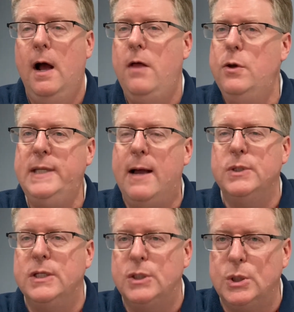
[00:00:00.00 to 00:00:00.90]
Uh, those
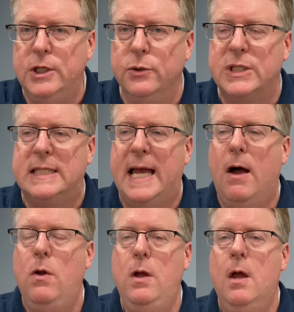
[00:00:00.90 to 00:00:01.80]
houses still
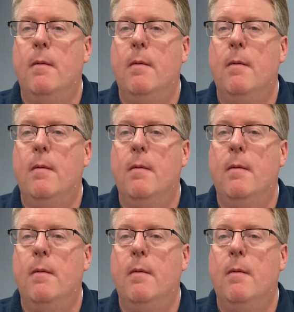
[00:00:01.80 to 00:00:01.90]
sell,